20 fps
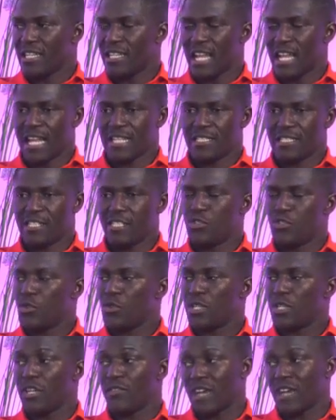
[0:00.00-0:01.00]
that she
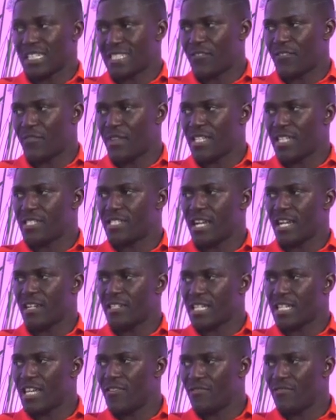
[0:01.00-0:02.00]
should give, as the first
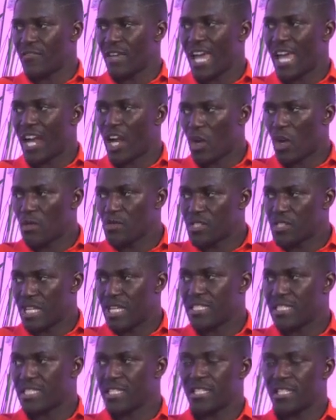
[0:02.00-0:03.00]
child, give her
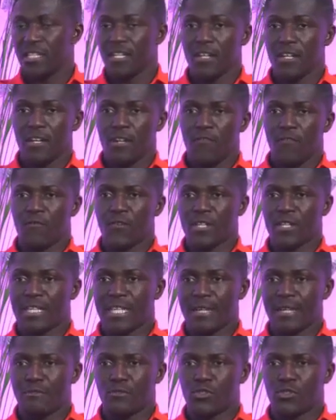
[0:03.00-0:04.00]
consent for
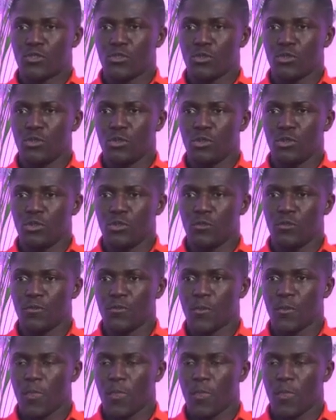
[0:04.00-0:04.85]
them to